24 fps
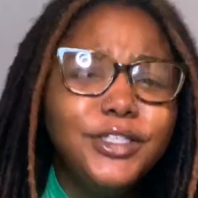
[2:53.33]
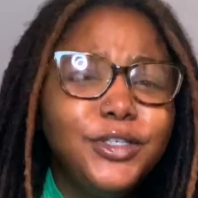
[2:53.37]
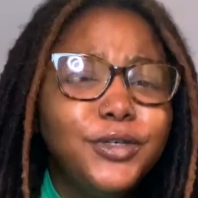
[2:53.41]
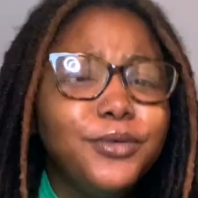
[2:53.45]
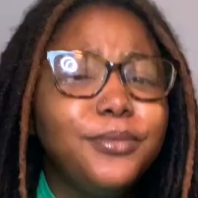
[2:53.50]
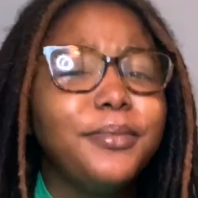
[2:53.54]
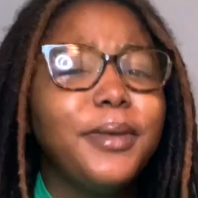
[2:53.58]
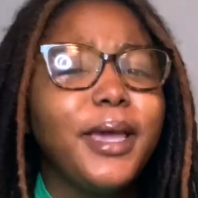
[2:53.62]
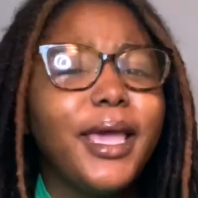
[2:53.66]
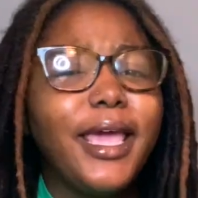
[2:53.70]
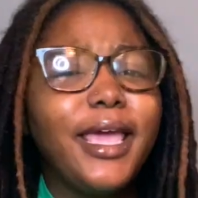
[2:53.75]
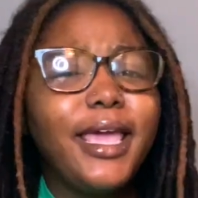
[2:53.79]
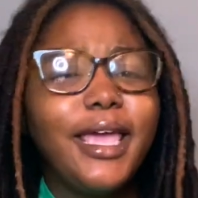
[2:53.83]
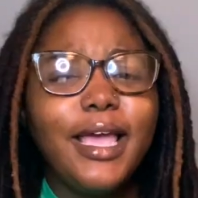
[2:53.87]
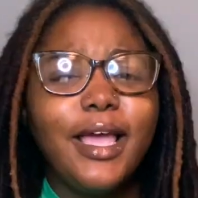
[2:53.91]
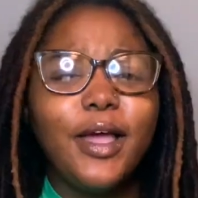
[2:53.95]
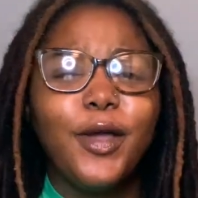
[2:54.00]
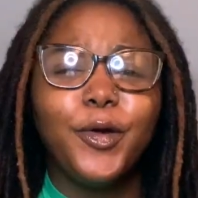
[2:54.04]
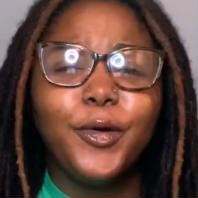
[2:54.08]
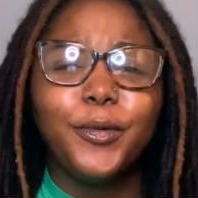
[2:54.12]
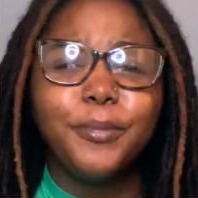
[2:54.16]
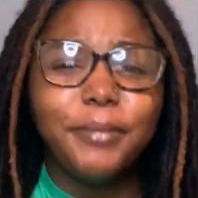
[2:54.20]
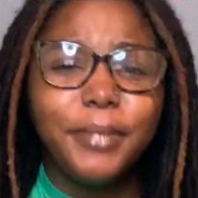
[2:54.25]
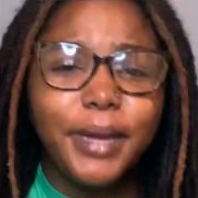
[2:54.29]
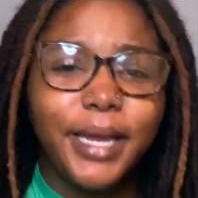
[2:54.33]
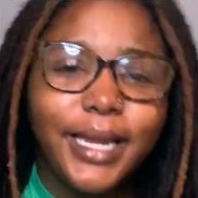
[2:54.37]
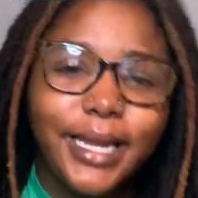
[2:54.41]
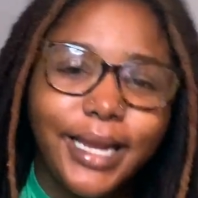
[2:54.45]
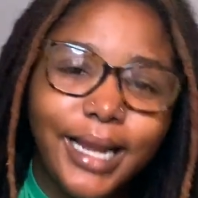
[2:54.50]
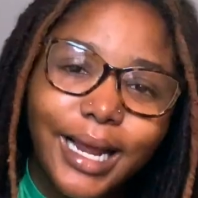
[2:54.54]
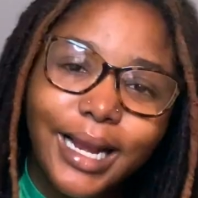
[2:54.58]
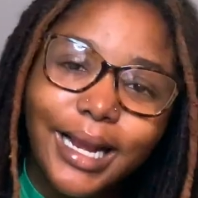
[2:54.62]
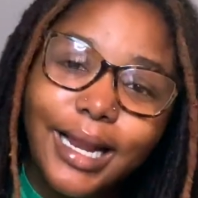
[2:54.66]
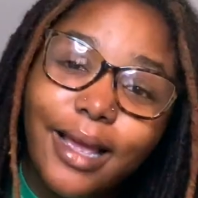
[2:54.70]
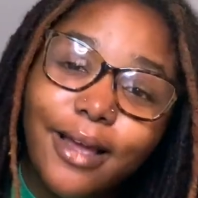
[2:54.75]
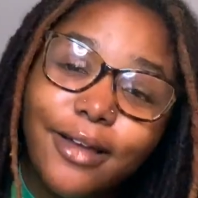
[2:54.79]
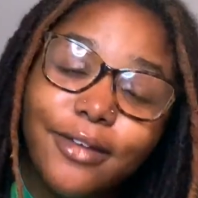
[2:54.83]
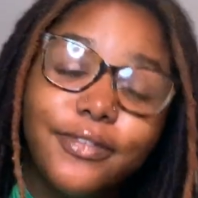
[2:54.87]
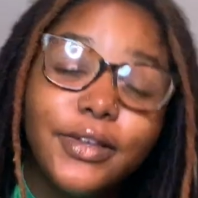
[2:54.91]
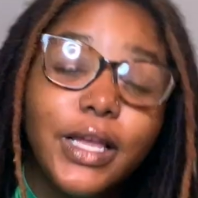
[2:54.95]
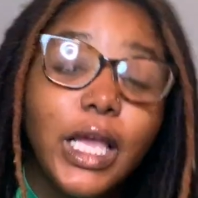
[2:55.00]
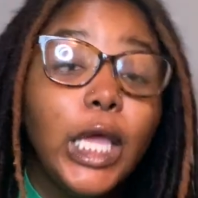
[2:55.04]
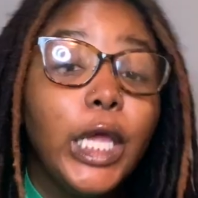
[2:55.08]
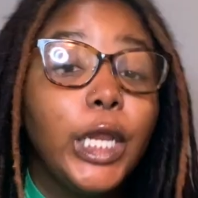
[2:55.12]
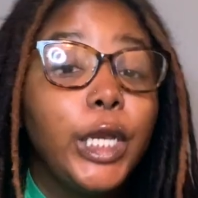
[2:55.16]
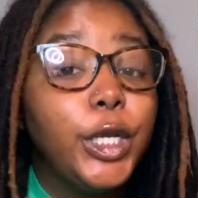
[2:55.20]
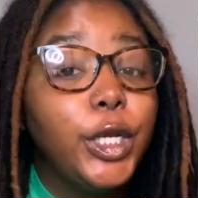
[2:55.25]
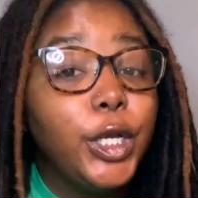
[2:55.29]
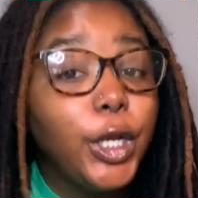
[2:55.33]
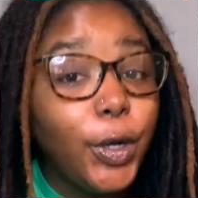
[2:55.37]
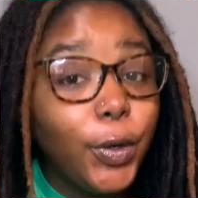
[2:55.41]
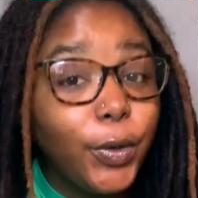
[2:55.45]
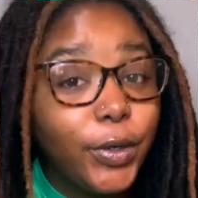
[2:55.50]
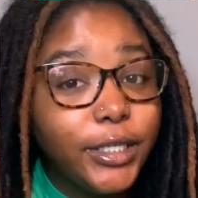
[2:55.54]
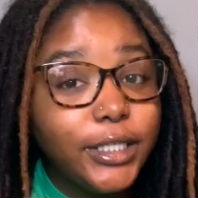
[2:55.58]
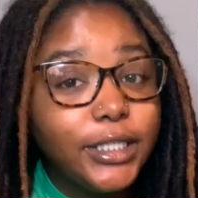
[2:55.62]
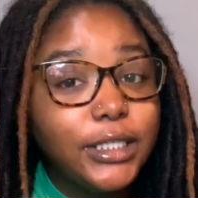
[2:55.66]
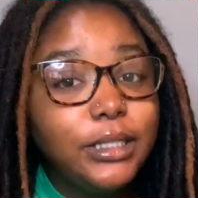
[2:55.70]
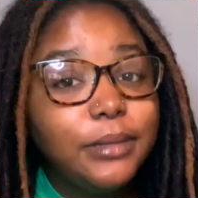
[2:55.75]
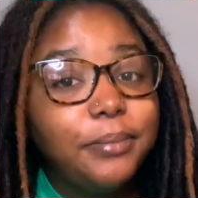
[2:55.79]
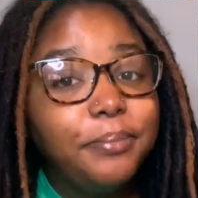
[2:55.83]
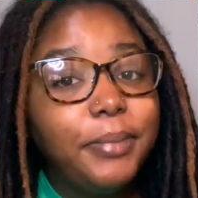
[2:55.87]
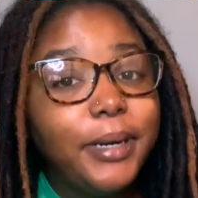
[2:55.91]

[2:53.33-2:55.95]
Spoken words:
You may or may not have noticed,